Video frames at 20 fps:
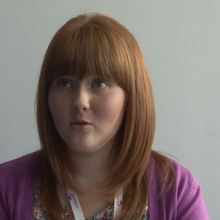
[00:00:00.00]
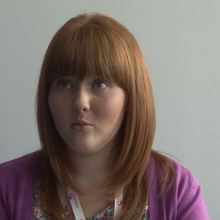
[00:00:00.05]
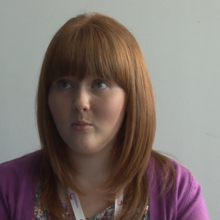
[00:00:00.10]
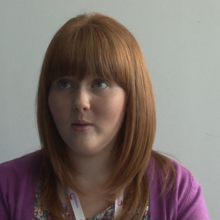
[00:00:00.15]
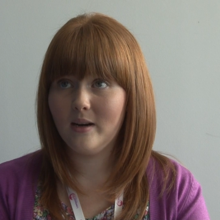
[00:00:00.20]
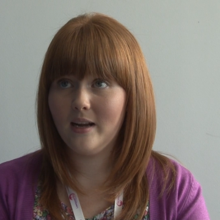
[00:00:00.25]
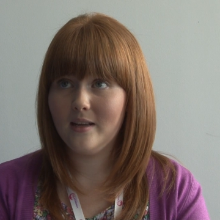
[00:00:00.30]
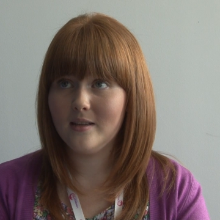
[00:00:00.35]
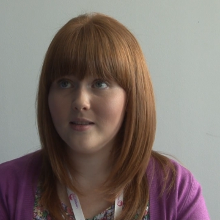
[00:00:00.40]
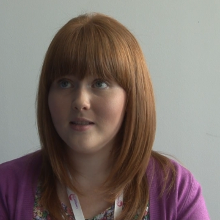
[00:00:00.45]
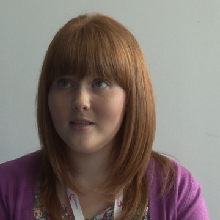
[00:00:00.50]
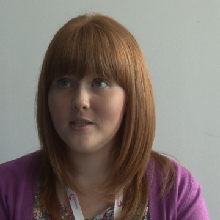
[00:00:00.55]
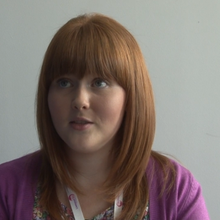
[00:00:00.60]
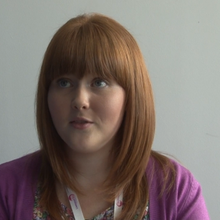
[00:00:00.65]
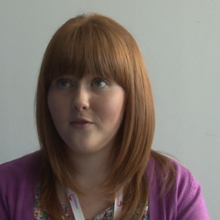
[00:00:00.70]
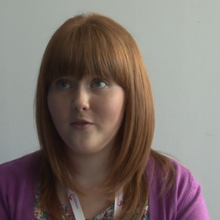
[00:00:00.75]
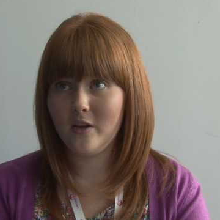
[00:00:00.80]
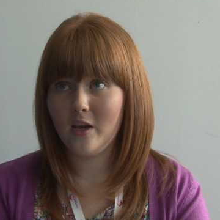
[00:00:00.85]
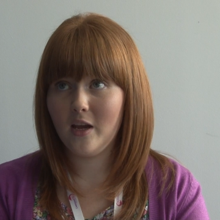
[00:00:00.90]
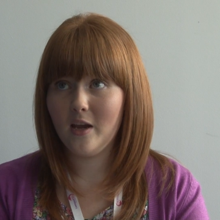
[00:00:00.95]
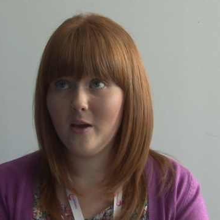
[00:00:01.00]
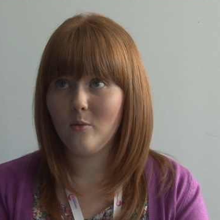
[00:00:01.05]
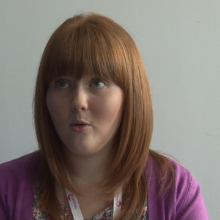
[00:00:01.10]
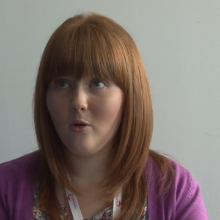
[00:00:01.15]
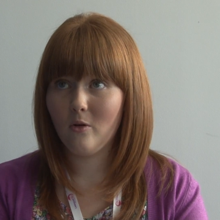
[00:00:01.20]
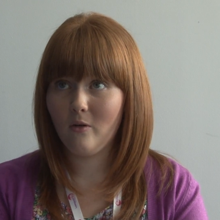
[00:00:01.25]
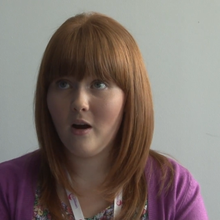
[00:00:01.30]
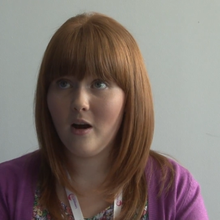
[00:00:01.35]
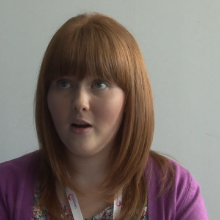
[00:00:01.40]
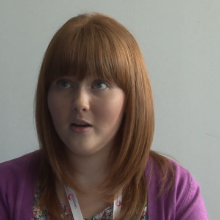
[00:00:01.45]
someone else's view
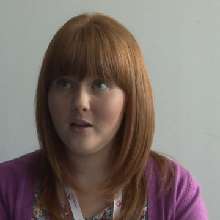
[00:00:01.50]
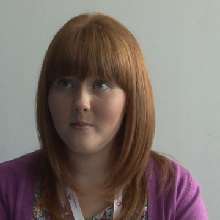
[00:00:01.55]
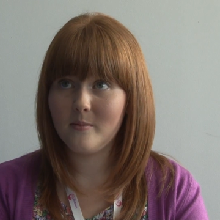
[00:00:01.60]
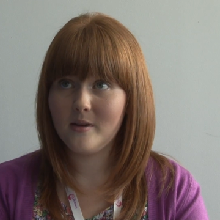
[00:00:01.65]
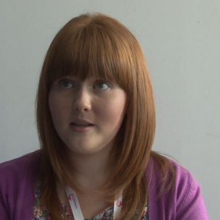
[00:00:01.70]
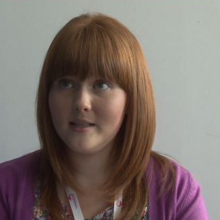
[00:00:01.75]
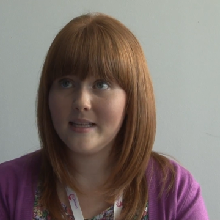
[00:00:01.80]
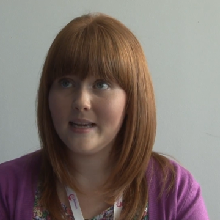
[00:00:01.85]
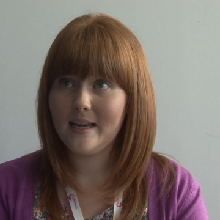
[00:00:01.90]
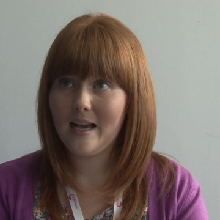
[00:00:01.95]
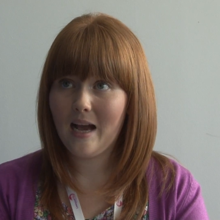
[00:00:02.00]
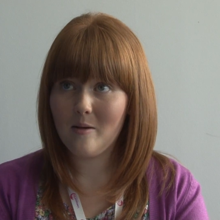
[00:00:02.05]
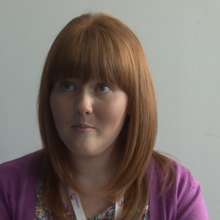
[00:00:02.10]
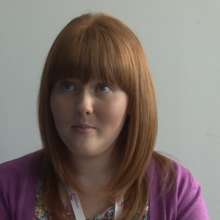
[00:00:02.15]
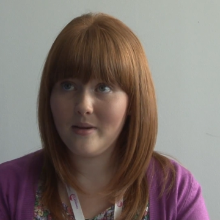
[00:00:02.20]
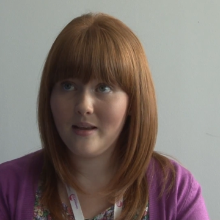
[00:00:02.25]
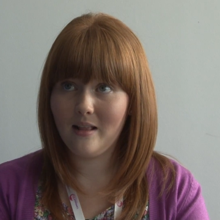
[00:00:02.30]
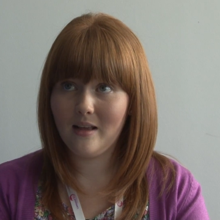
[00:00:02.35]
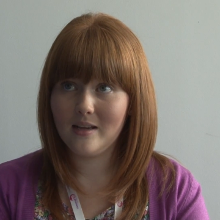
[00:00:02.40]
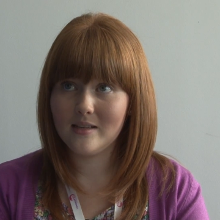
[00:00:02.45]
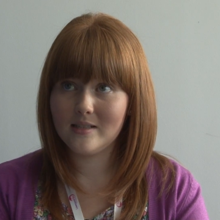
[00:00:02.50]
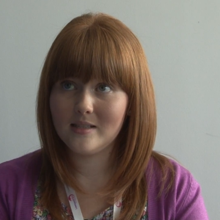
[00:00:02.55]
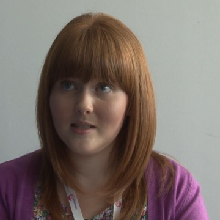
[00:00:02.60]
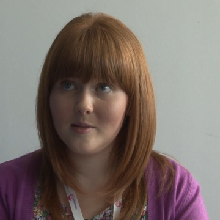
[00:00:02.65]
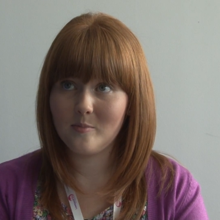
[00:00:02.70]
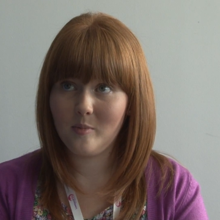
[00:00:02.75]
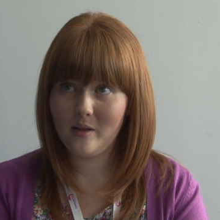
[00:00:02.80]
or argument, it can be classed as